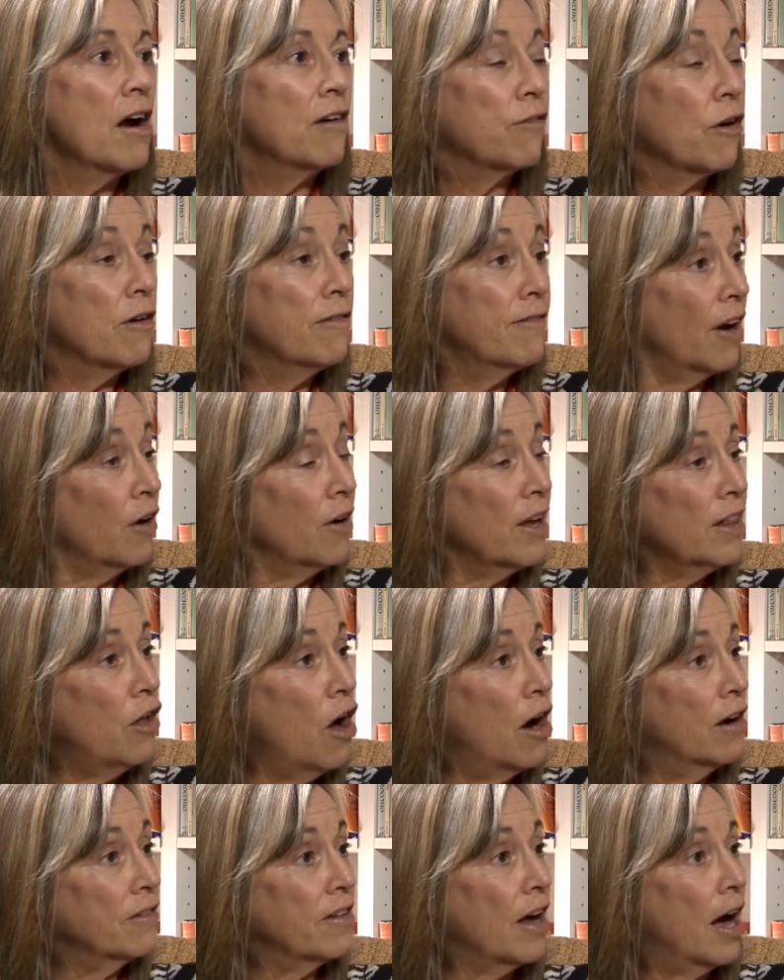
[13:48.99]
For a very
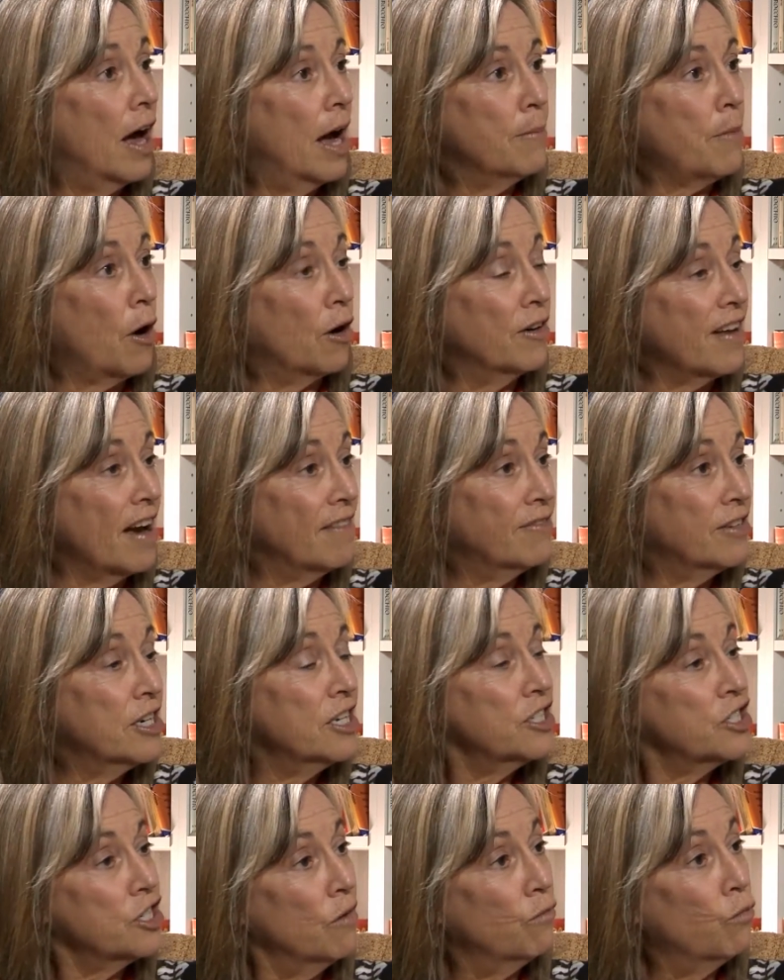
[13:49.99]
long time, our
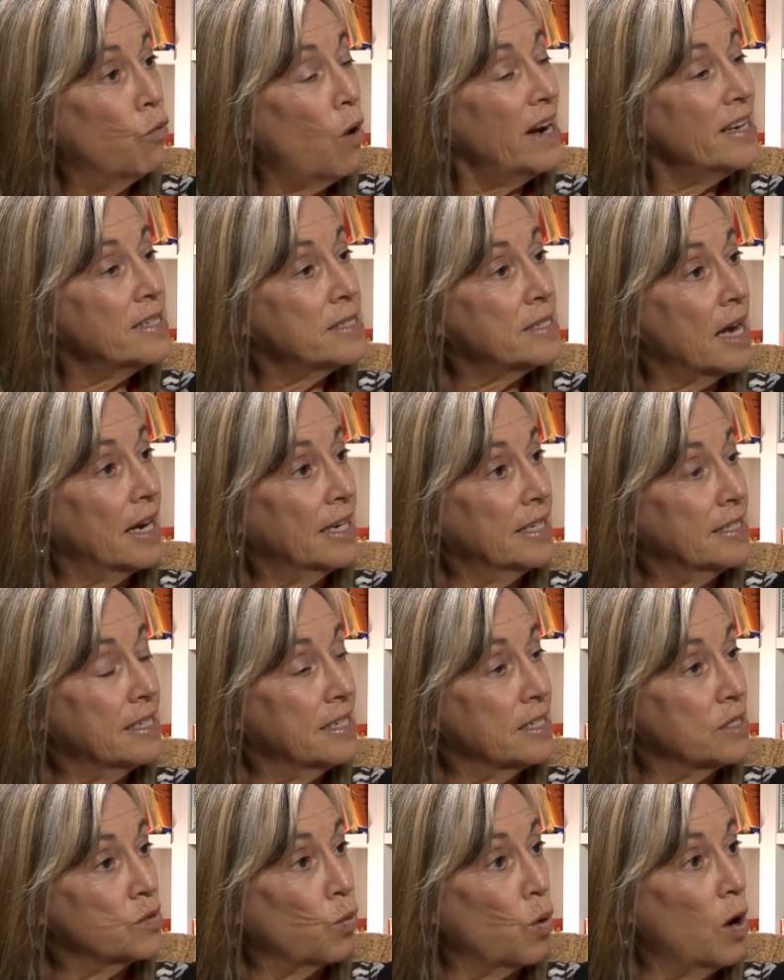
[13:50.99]
definition of what a
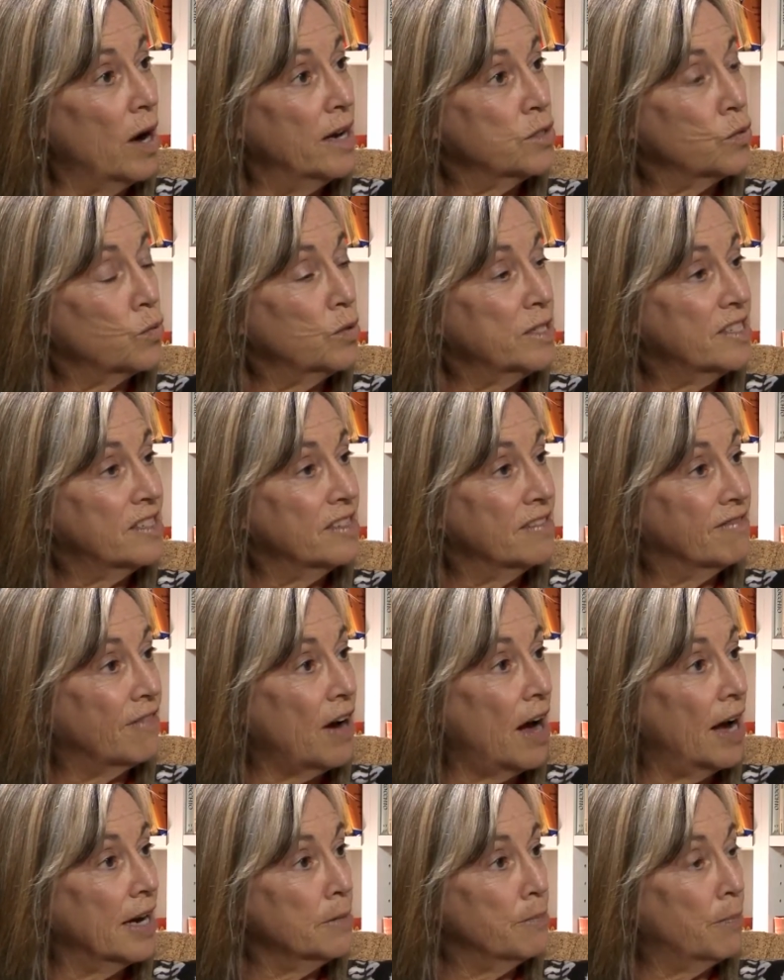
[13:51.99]
scientist was was
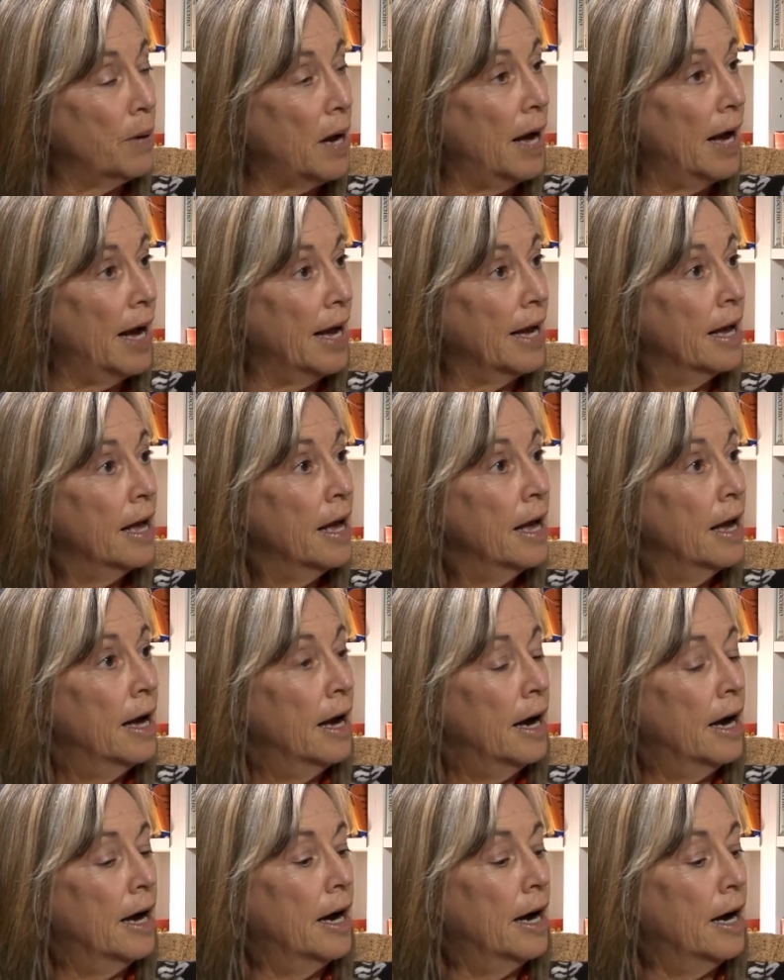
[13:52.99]
defined by
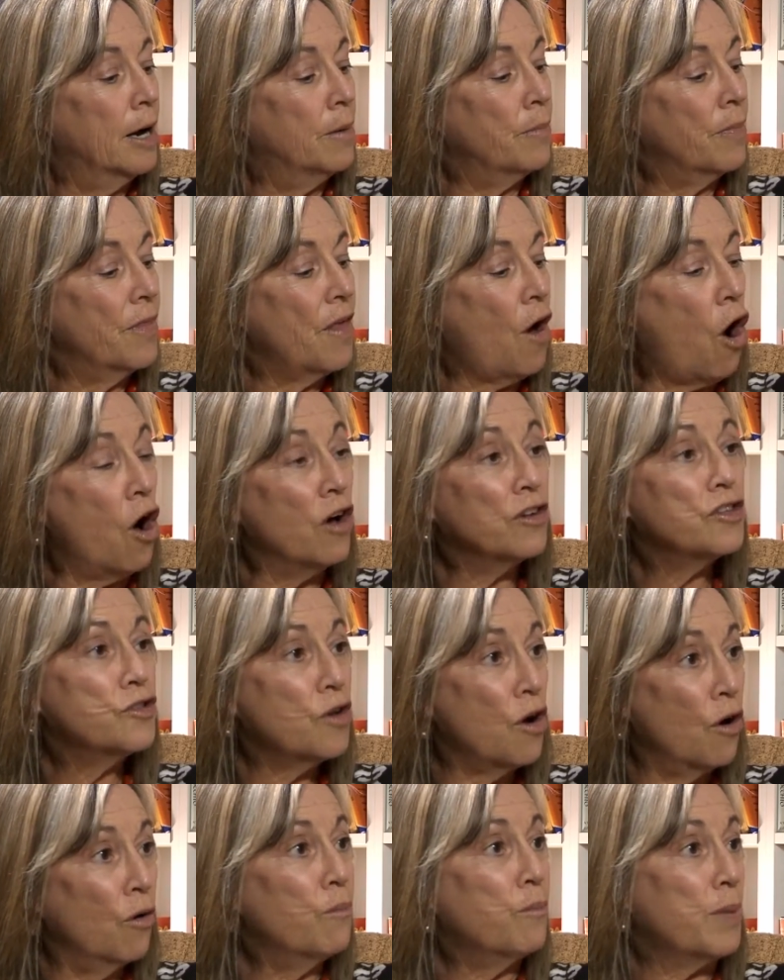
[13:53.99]
um,
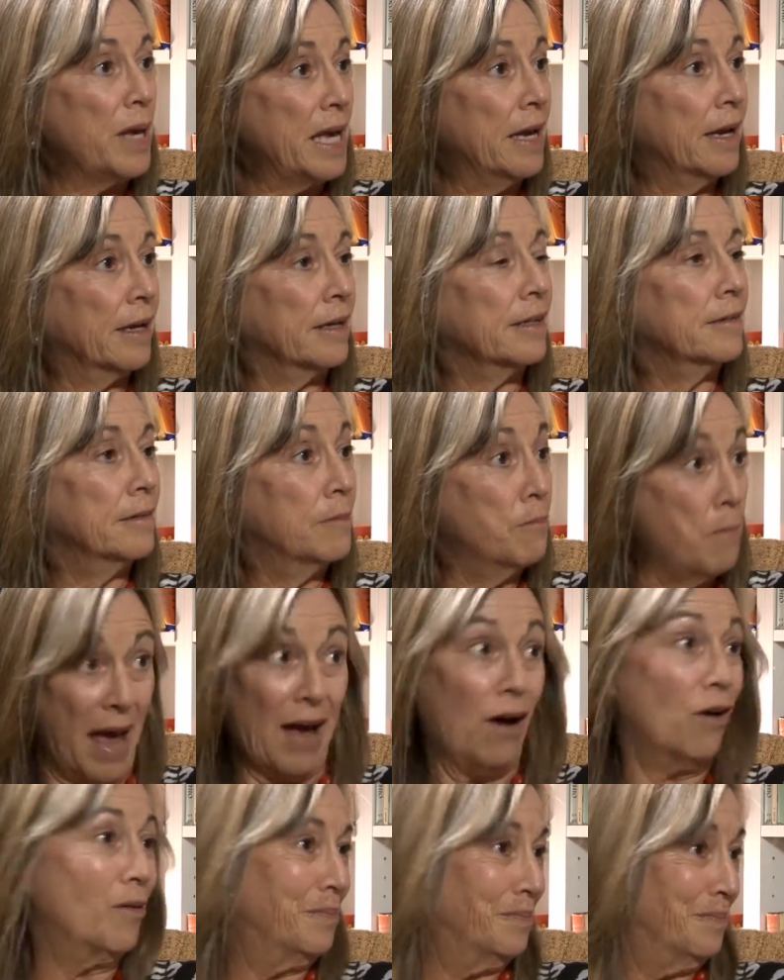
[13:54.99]
also being
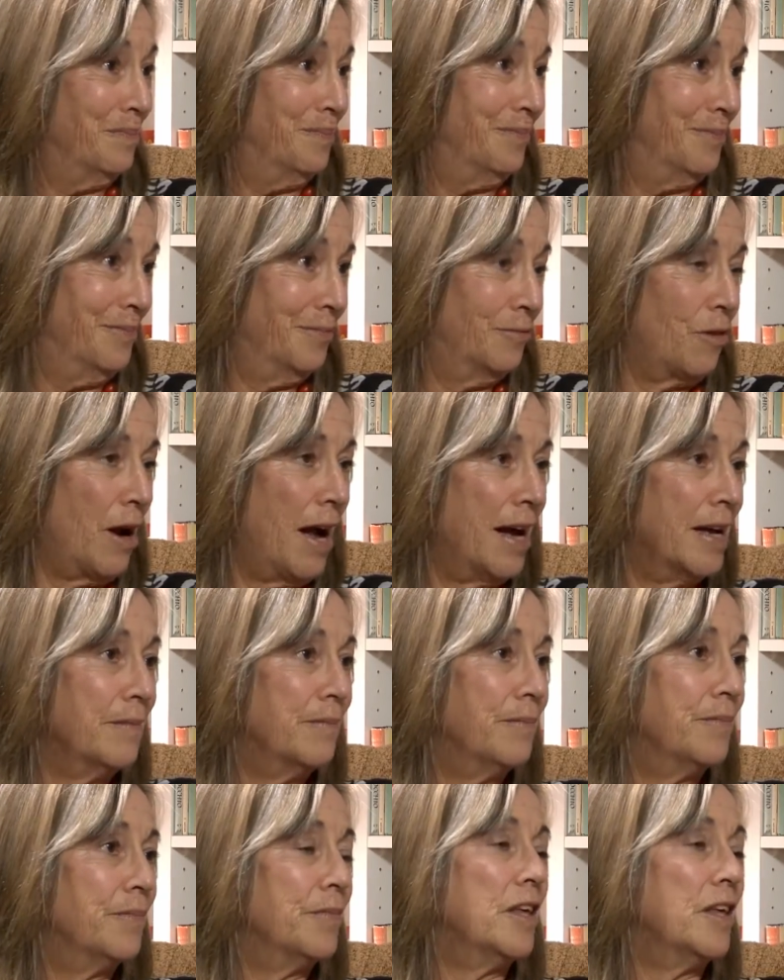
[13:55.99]
male, male. right?